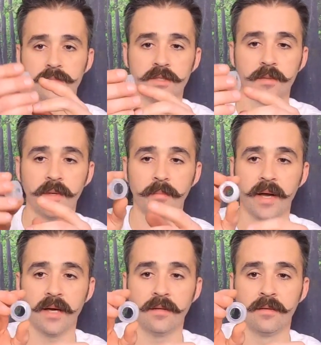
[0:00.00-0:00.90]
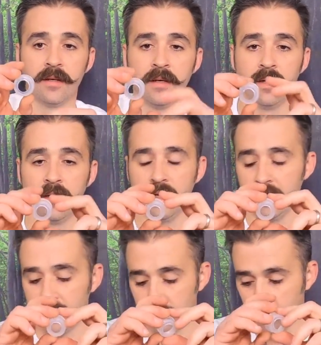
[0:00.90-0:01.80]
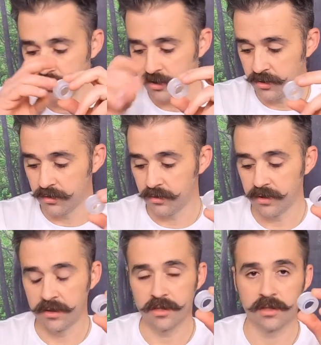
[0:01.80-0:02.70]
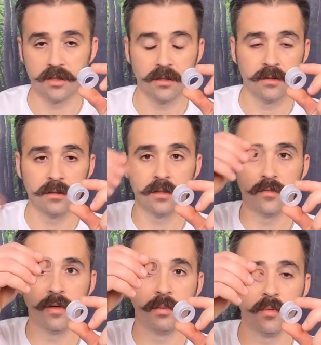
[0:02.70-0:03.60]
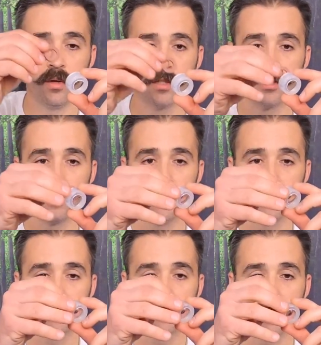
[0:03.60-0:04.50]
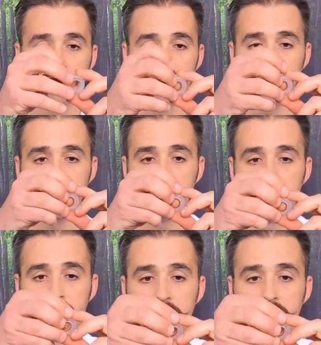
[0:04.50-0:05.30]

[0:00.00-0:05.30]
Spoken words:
sleeping pad. And once you install a rubber washer inside of that,